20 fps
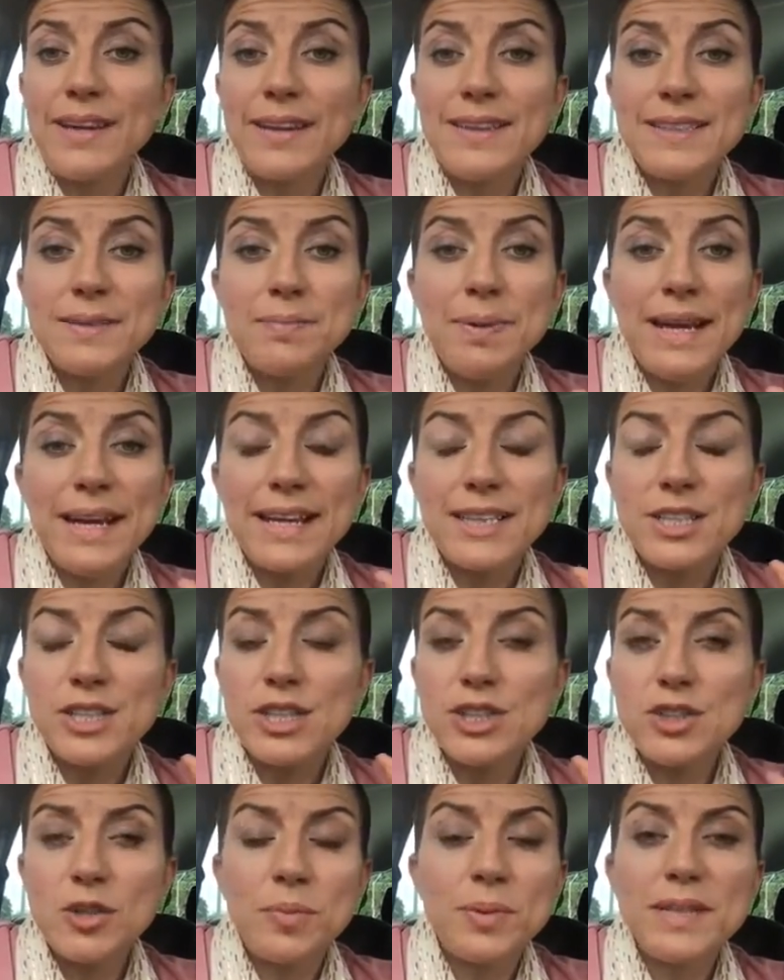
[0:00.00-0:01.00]
You need to be as
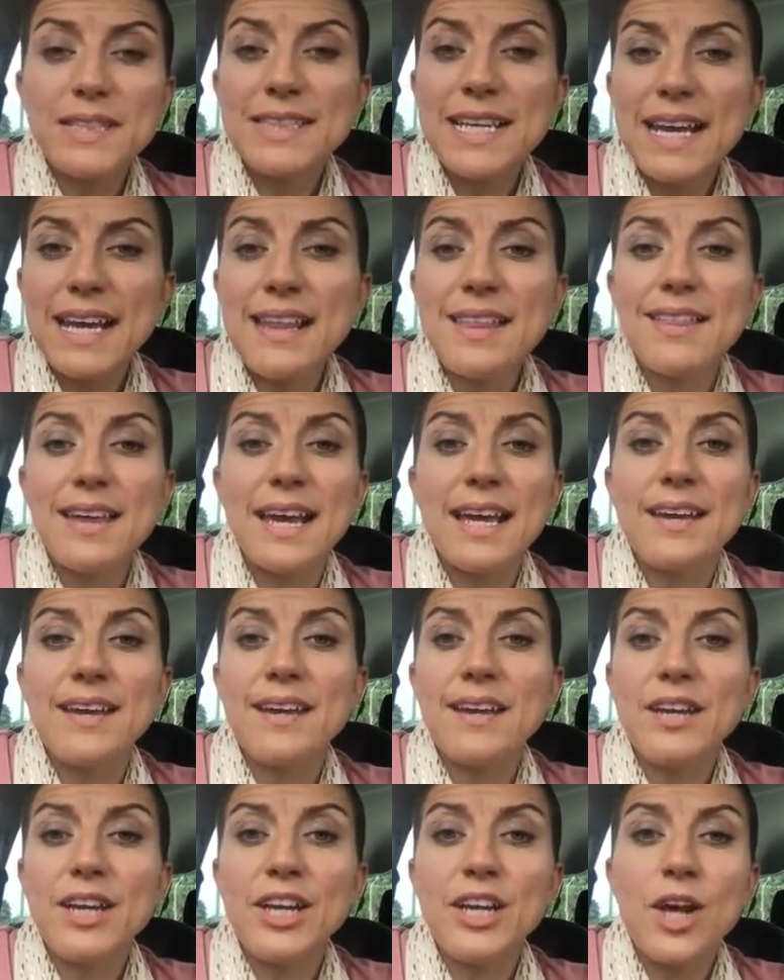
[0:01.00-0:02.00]
stubborn as
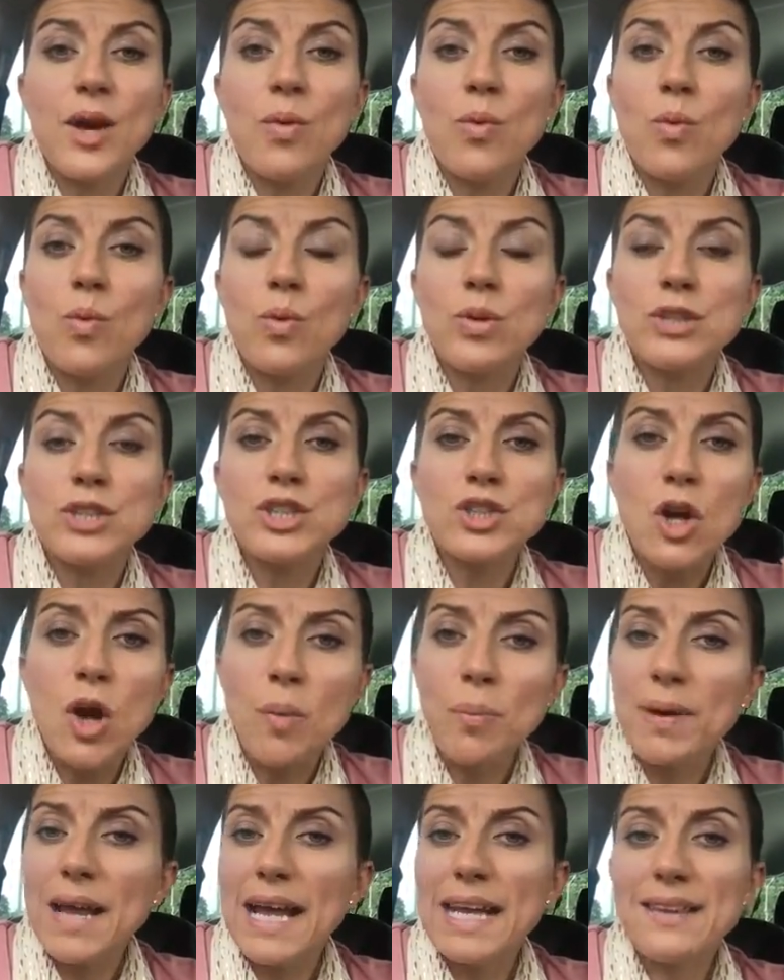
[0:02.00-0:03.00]
anything. You know,
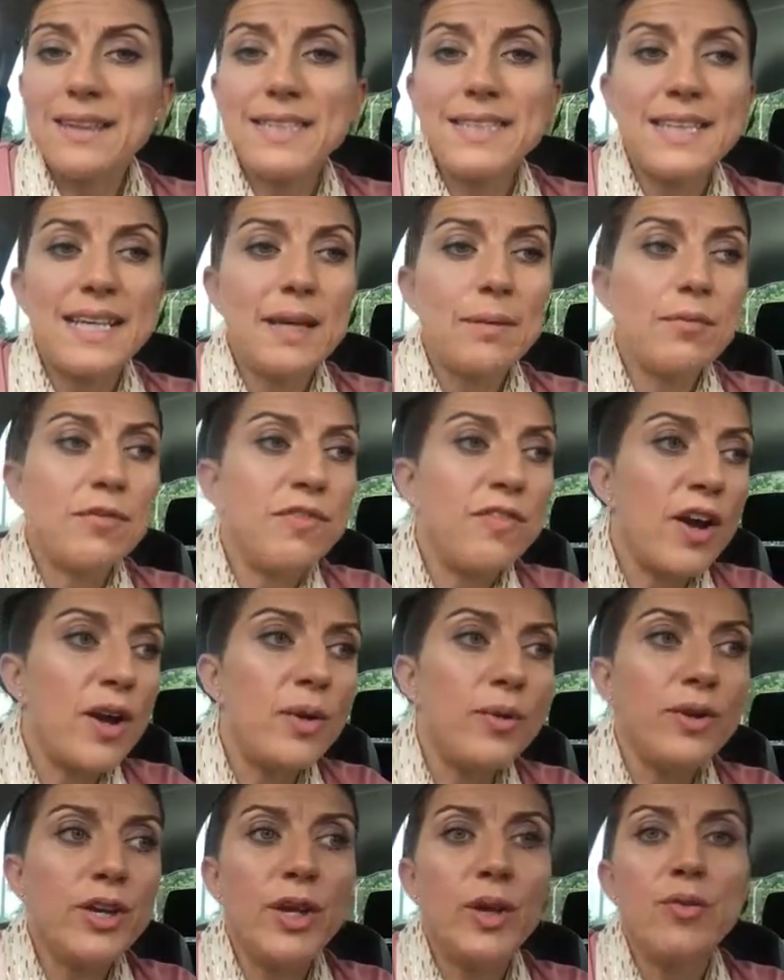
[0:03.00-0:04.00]
stop letting the team
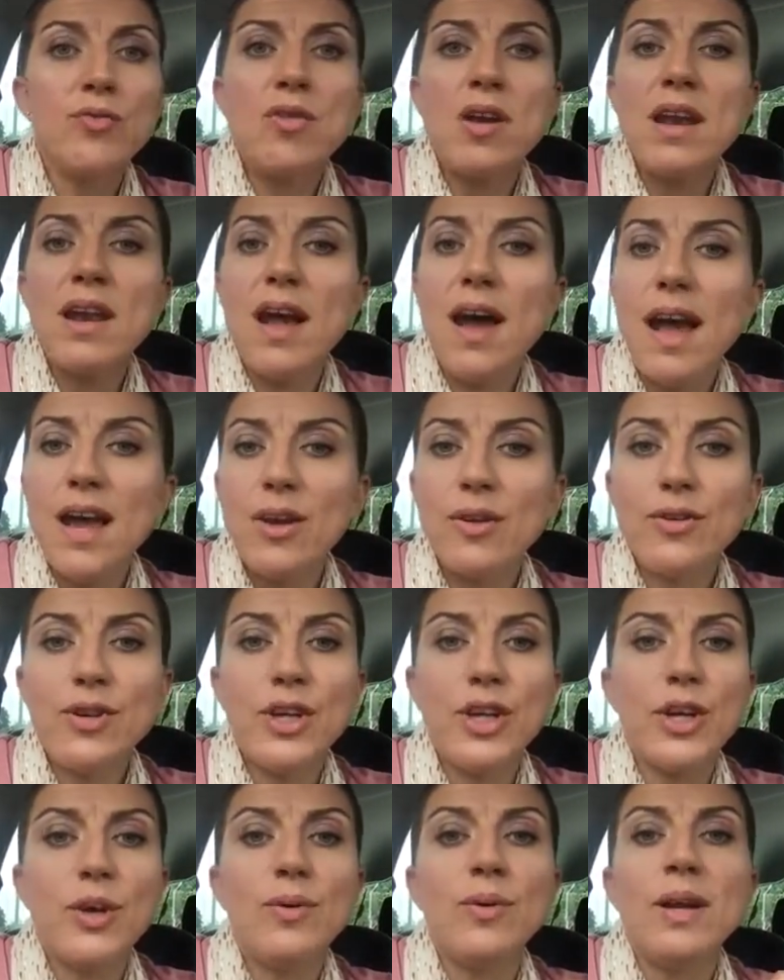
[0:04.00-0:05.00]
phone you, rely
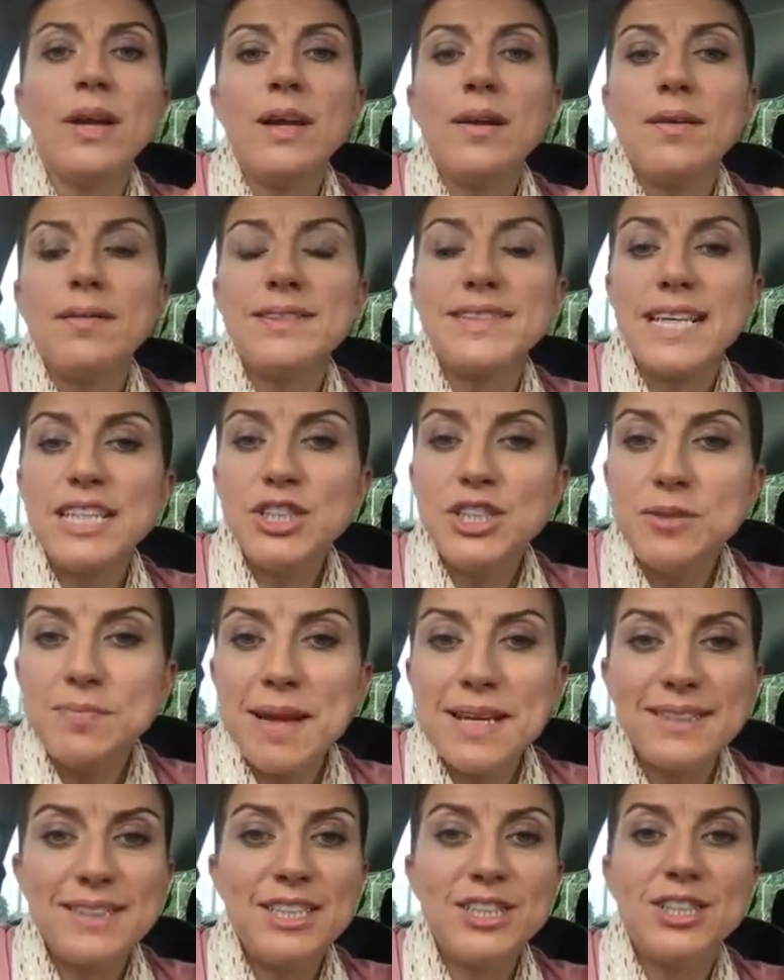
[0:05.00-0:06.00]
on you, send
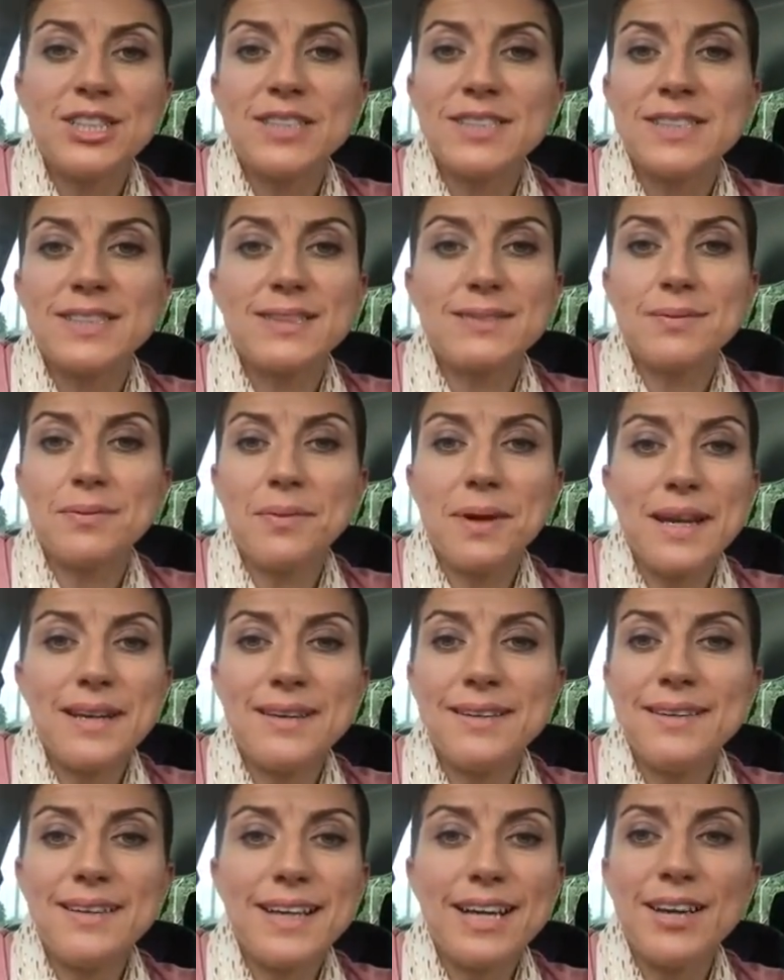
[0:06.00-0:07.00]
you messages
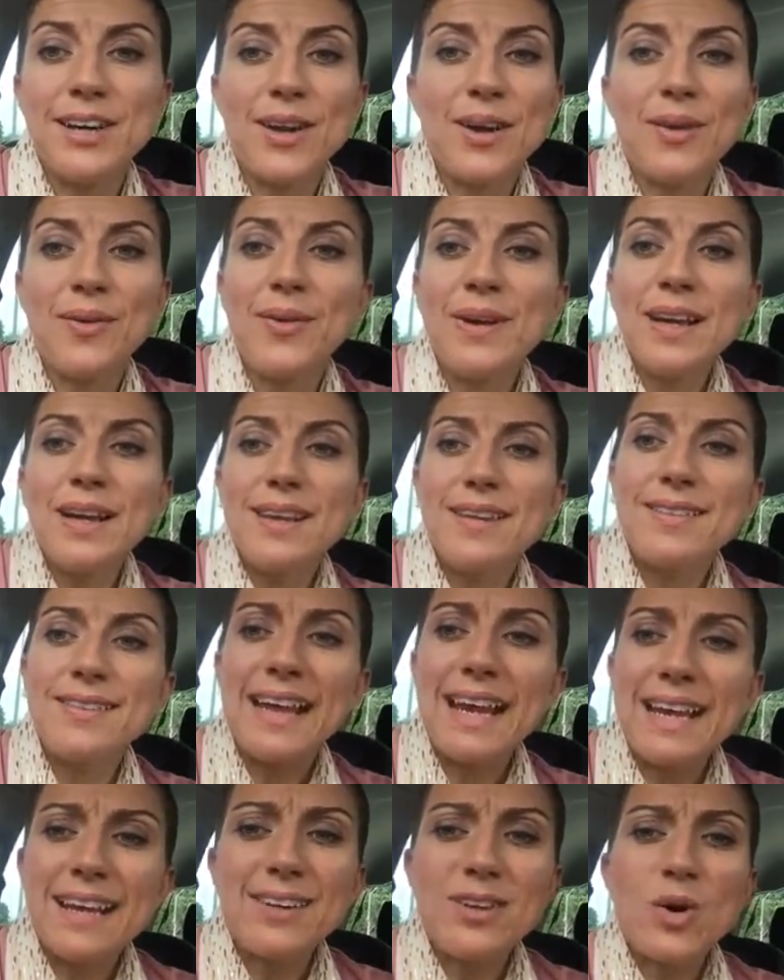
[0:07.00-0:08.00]
when, you know,
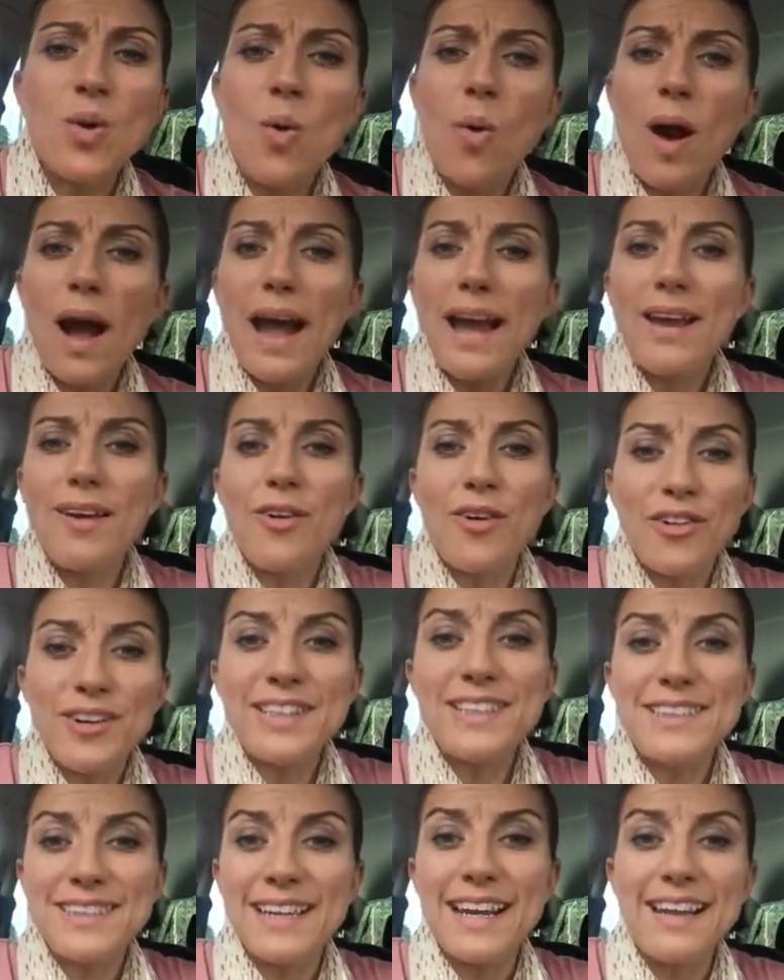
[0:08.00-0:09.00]
they can quite
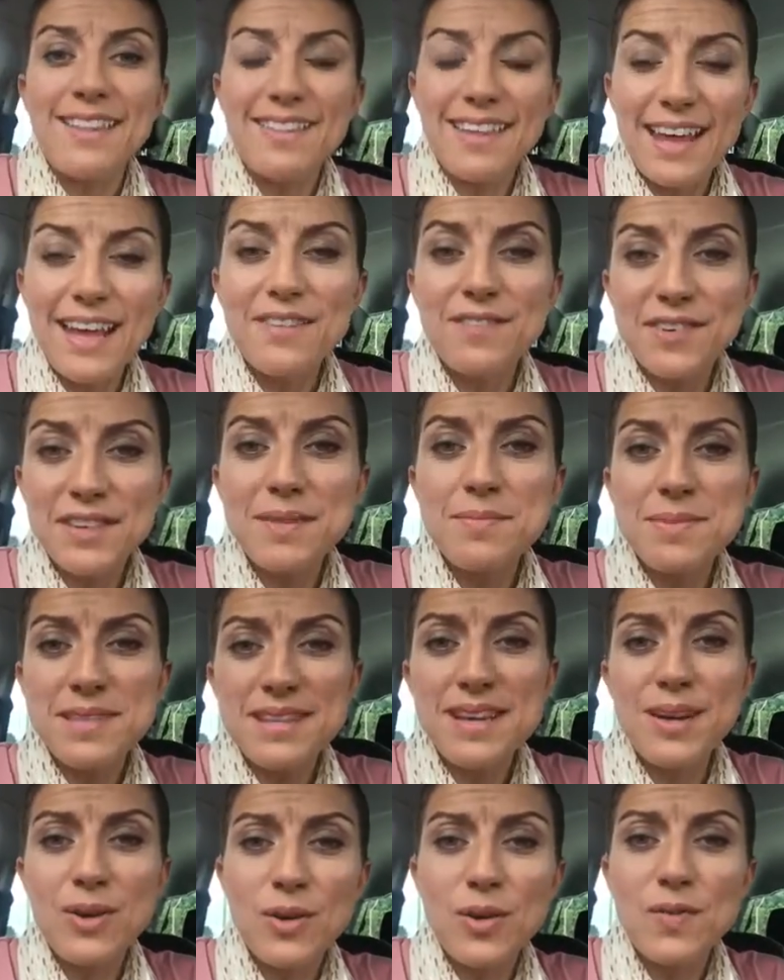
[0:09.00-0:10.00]
honestly think for
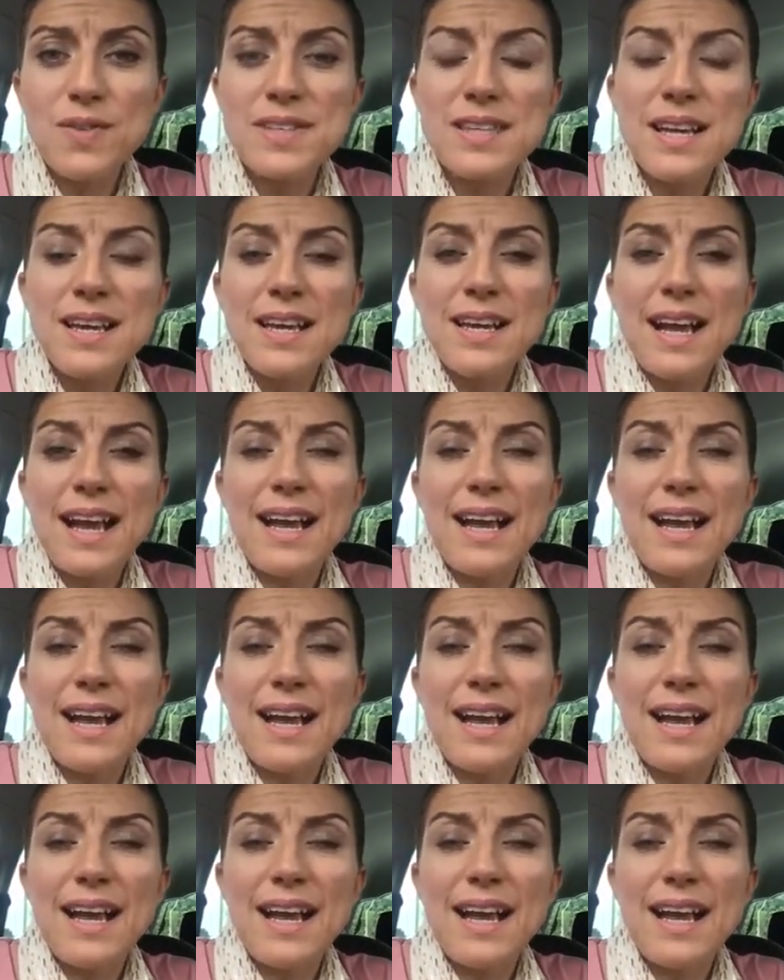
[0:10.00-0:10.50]
themselves.